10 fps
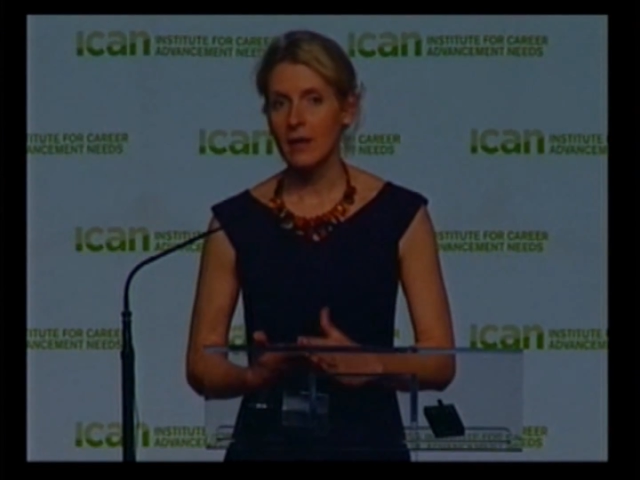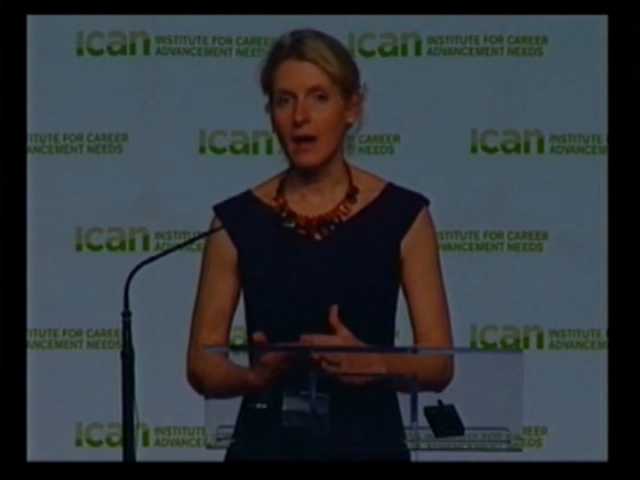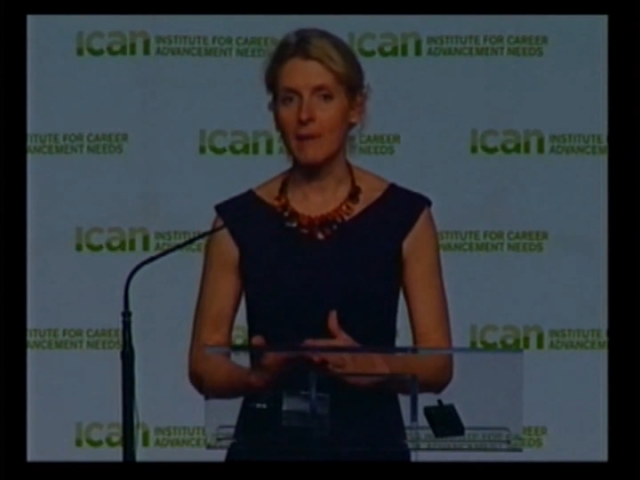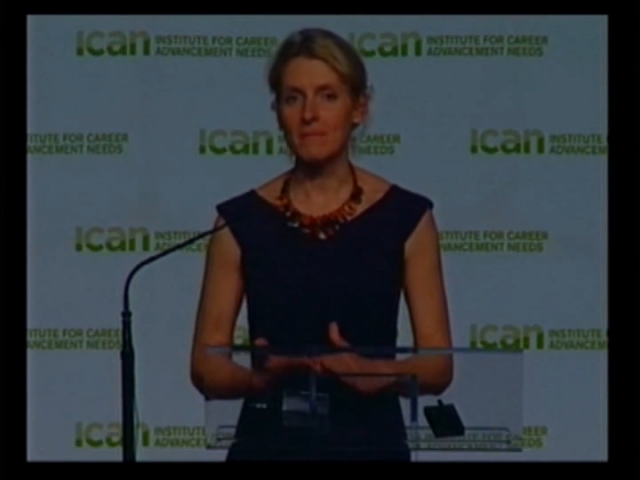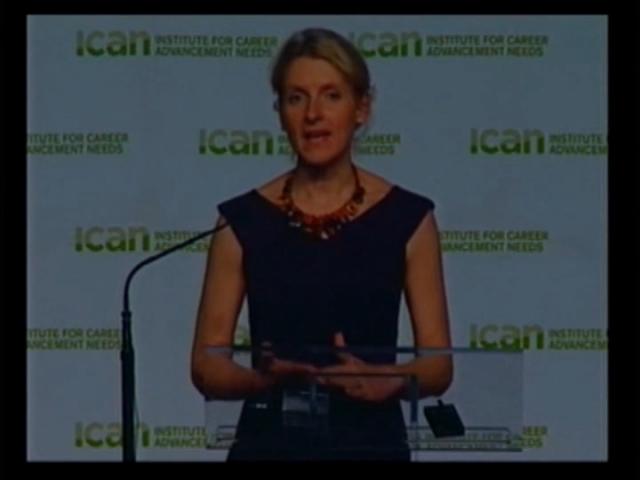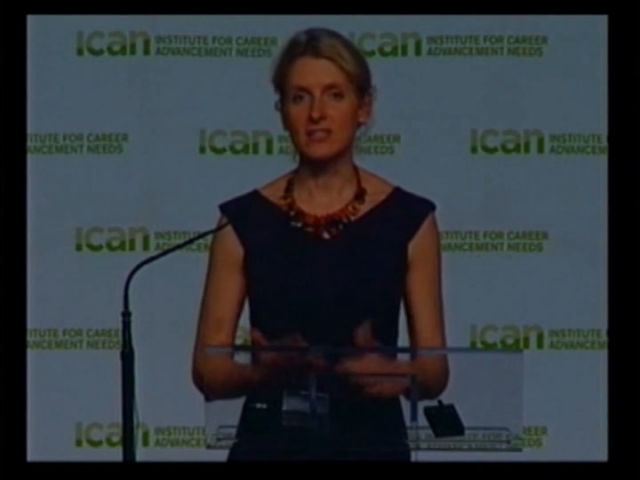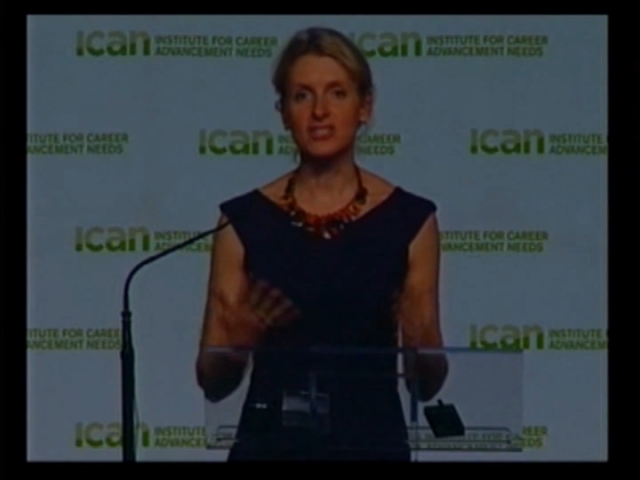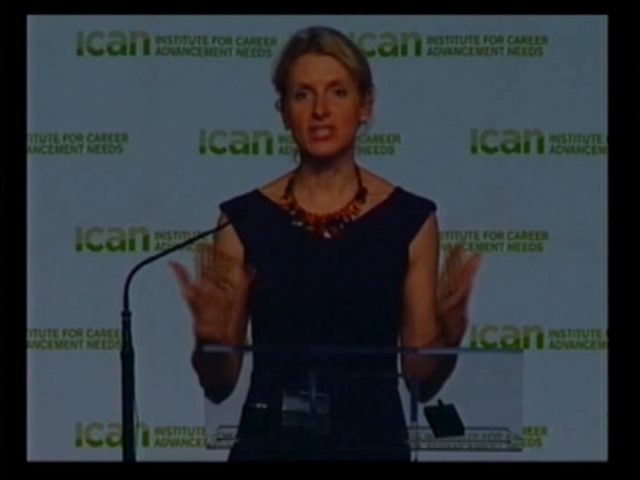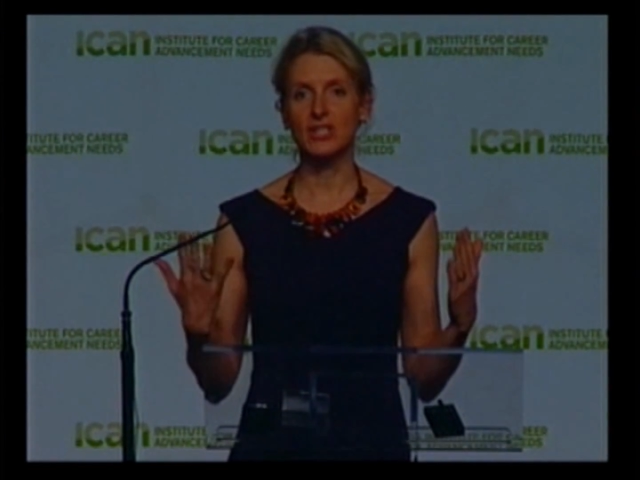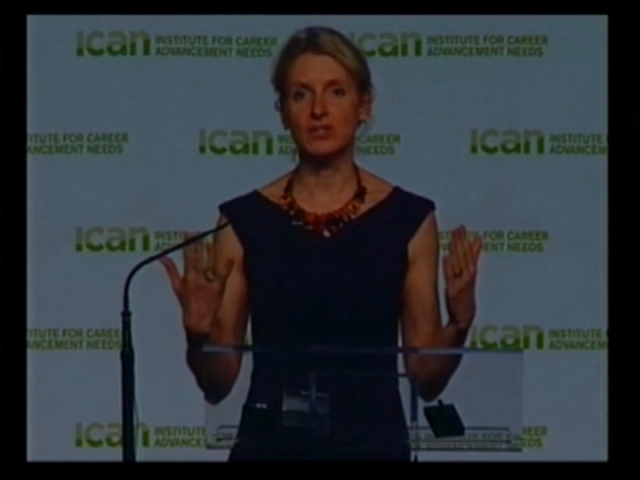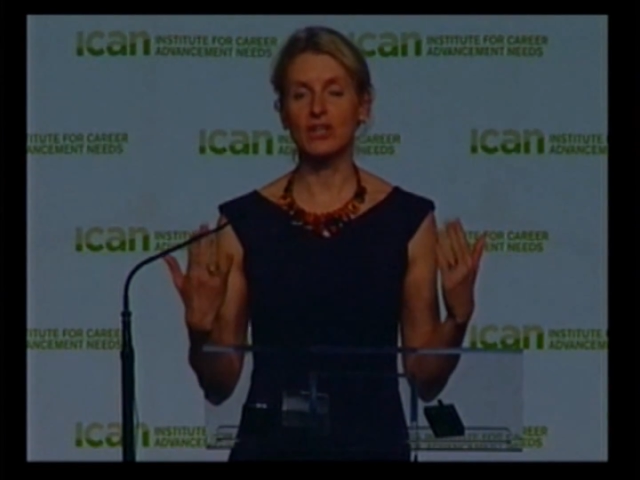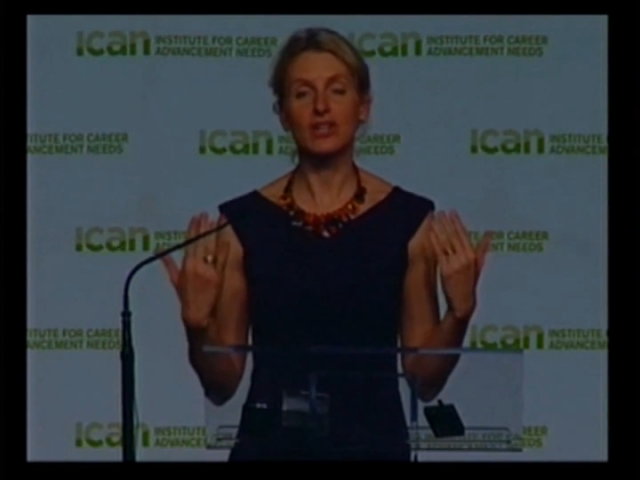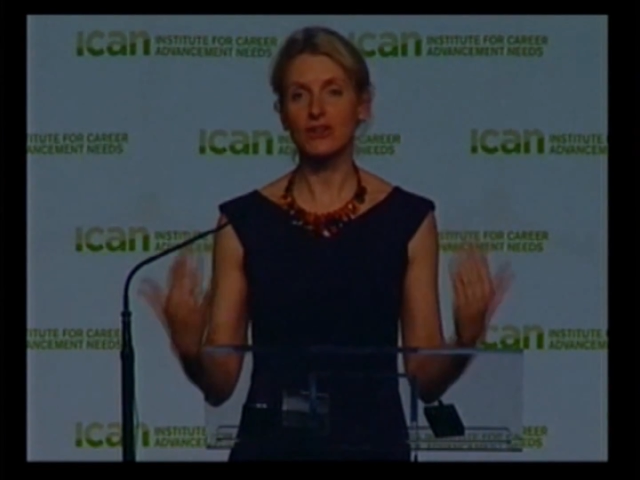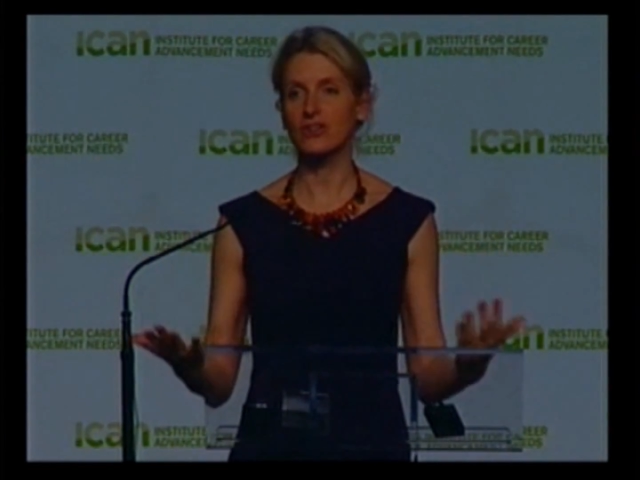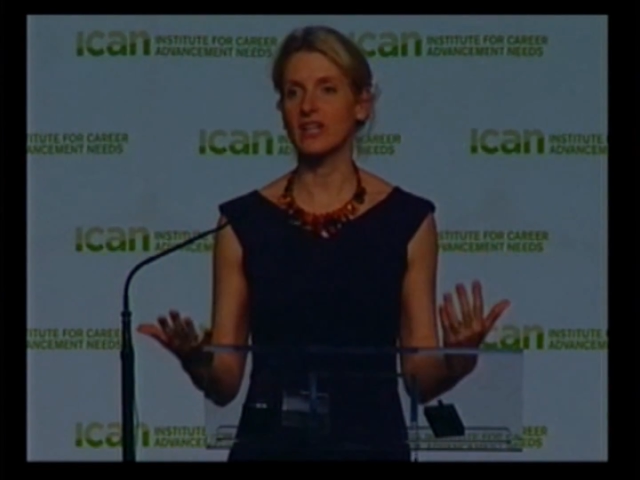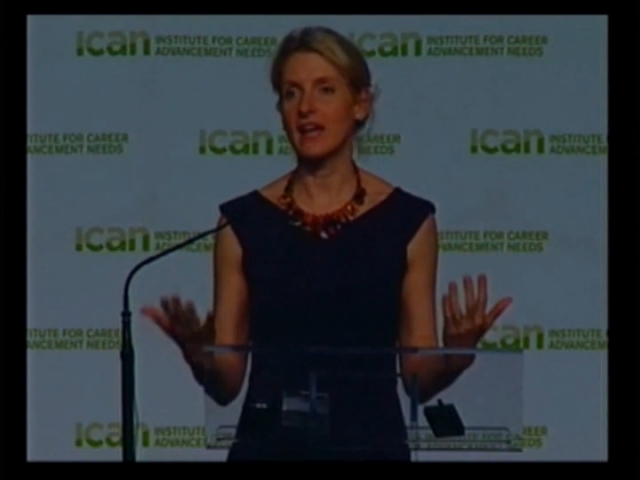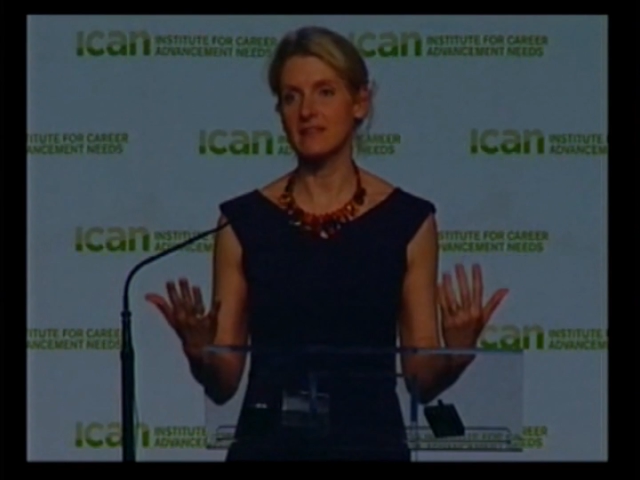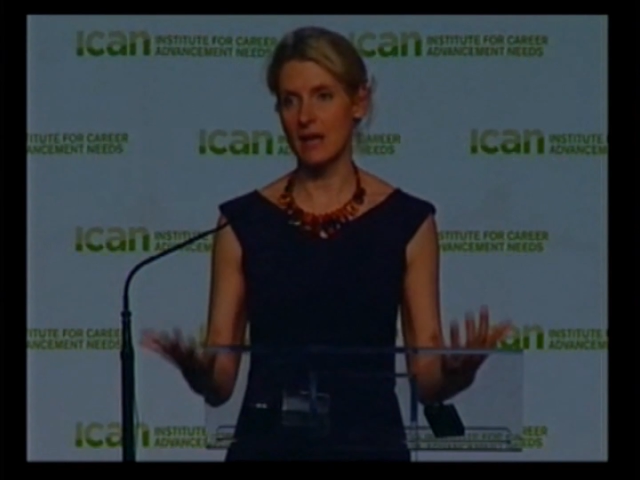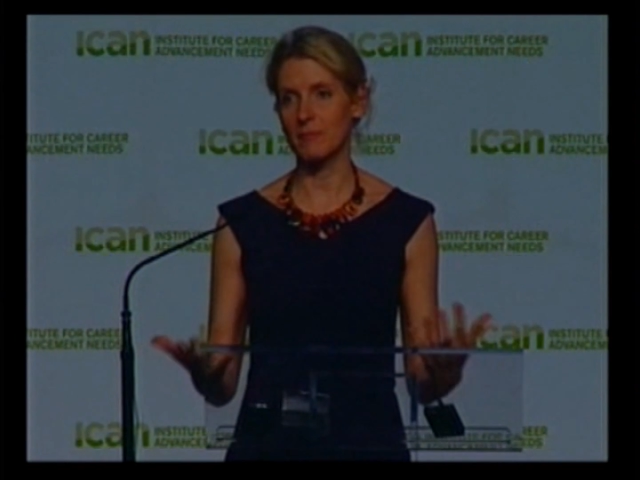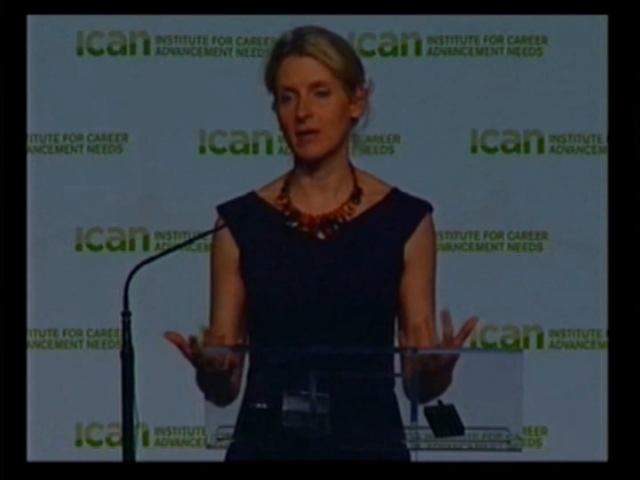And she clearly
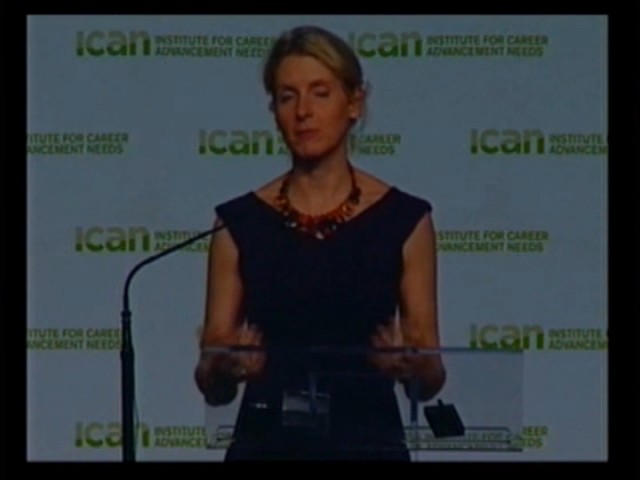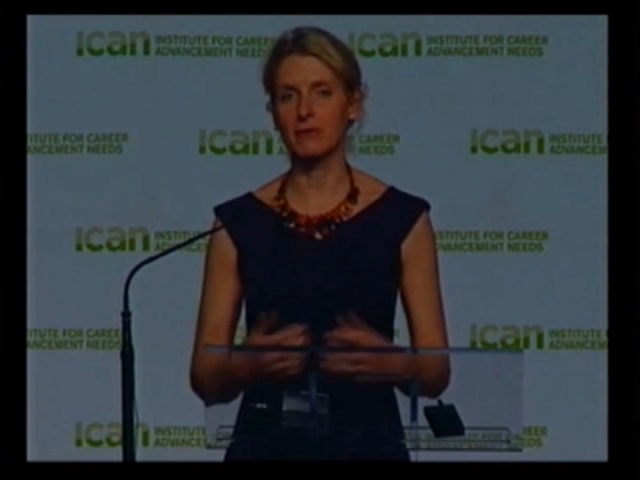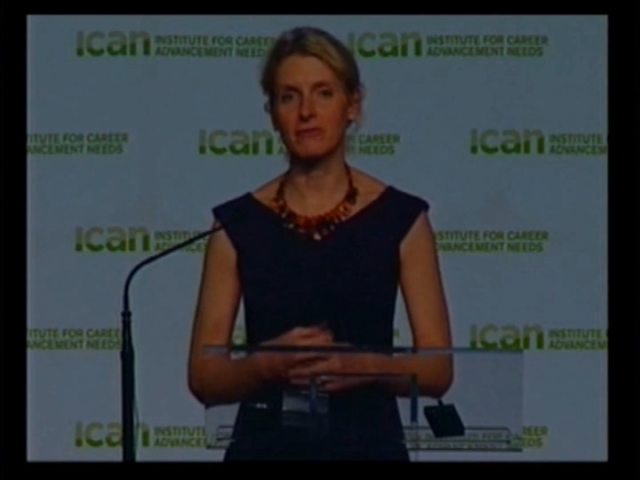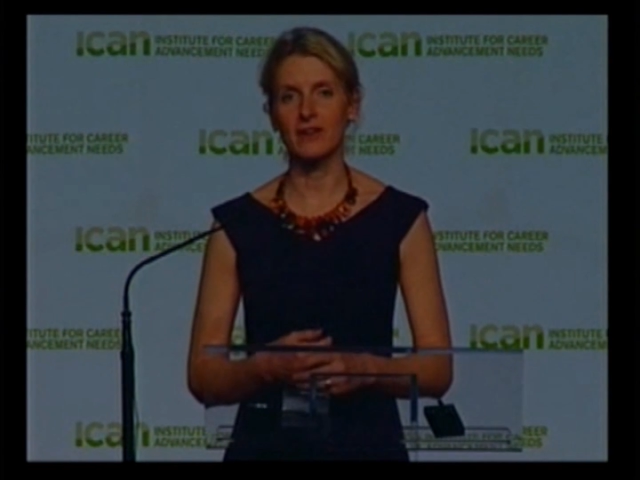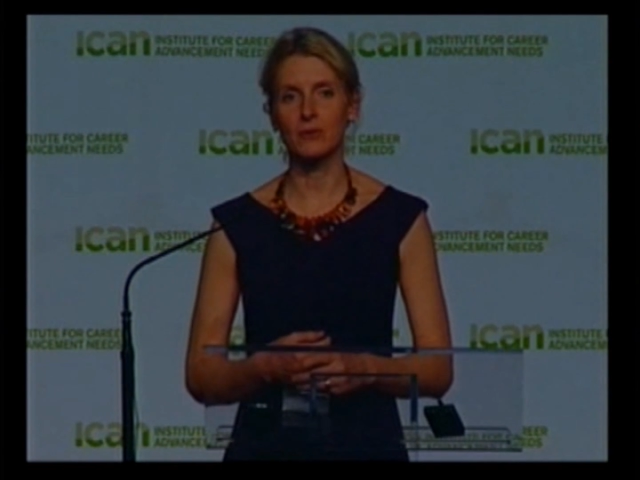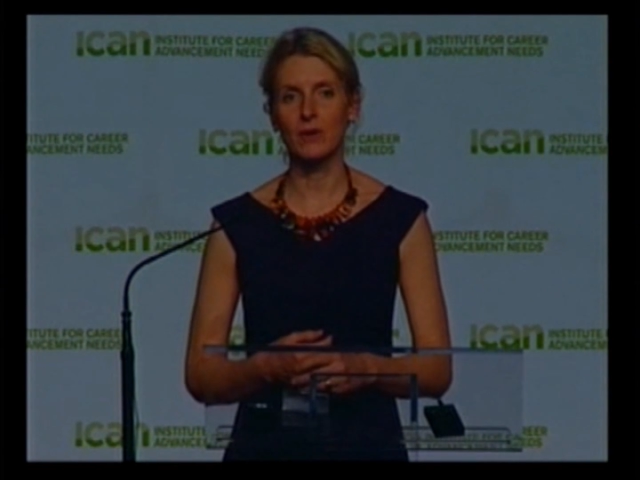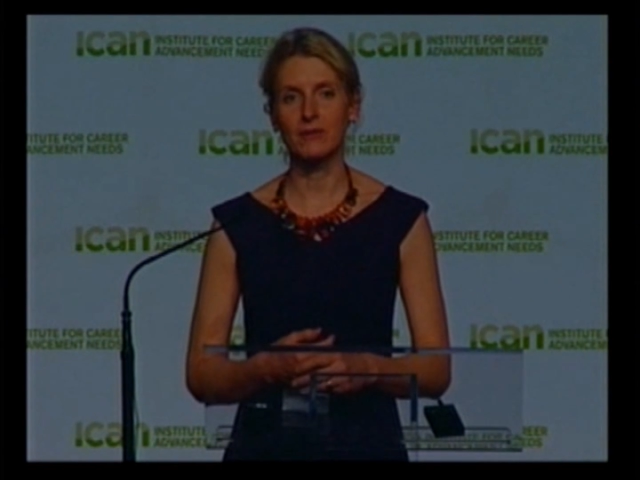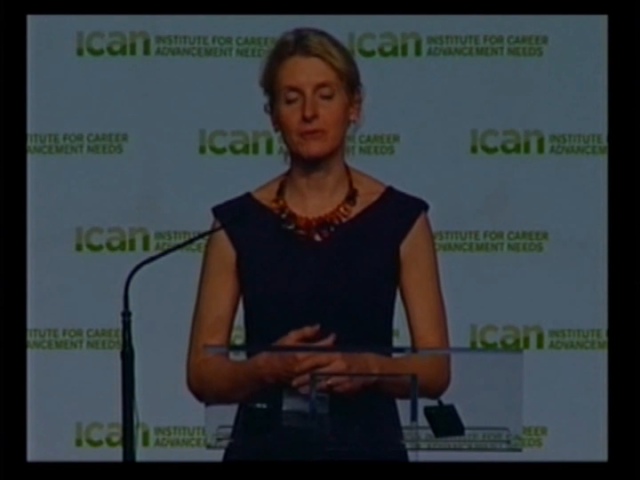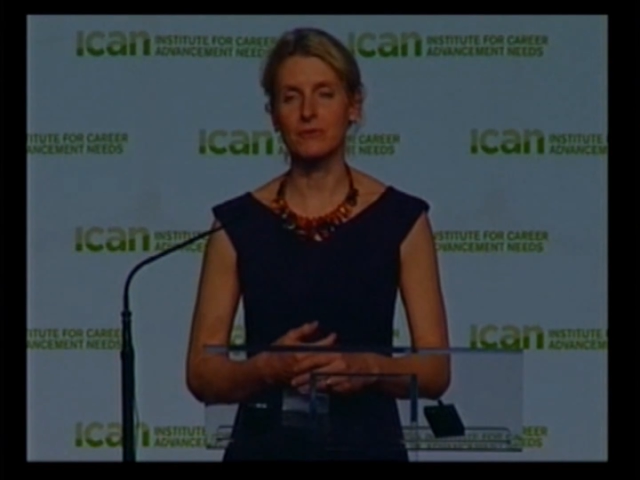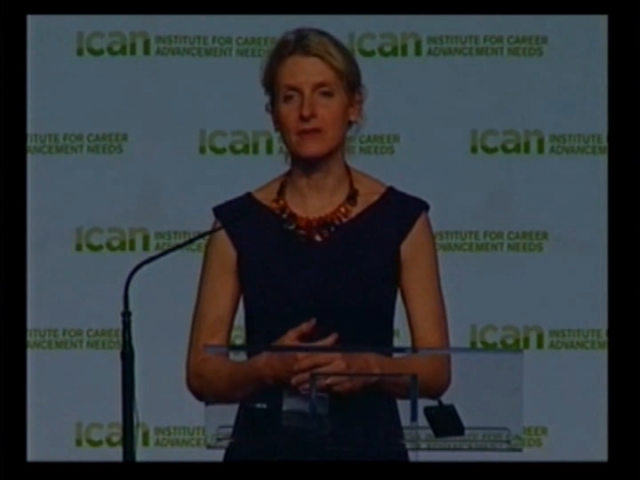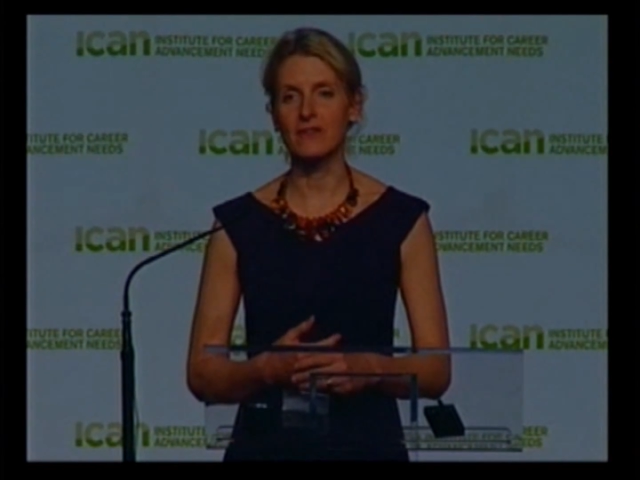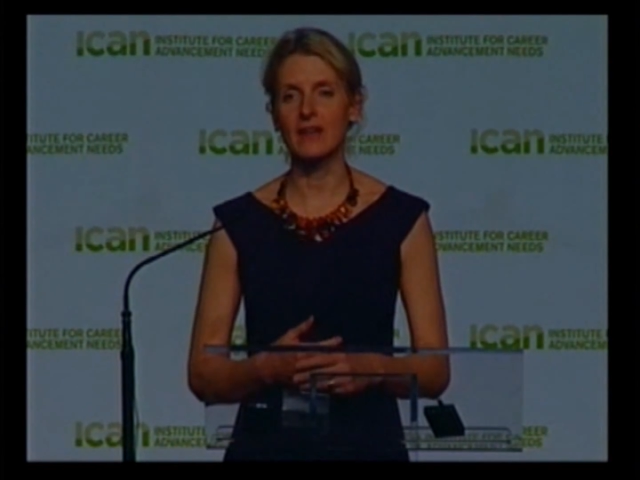had not been able to find her way through this.